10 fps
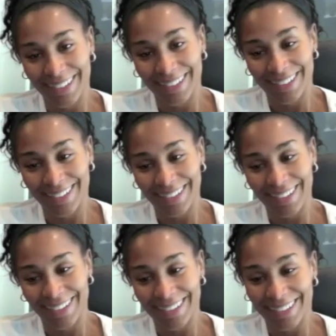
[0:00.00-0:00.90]

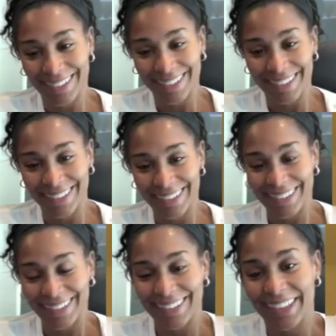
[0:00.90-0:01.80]

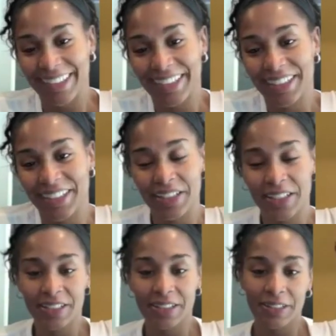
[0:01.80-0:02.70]

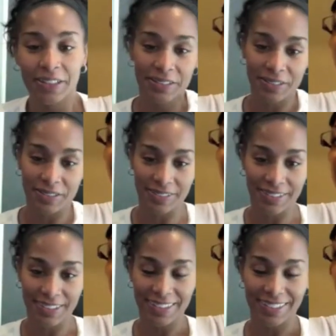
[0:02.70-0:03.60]

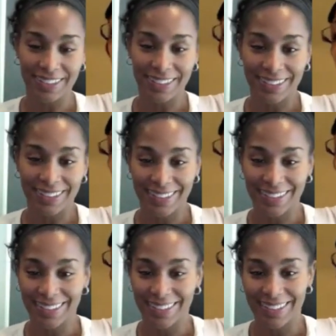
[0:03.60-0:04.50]

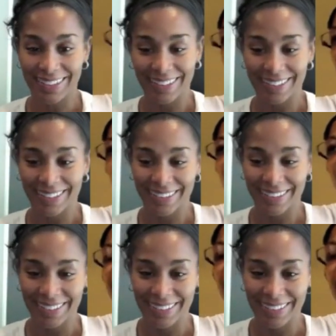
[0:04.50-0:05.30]
(not speaking)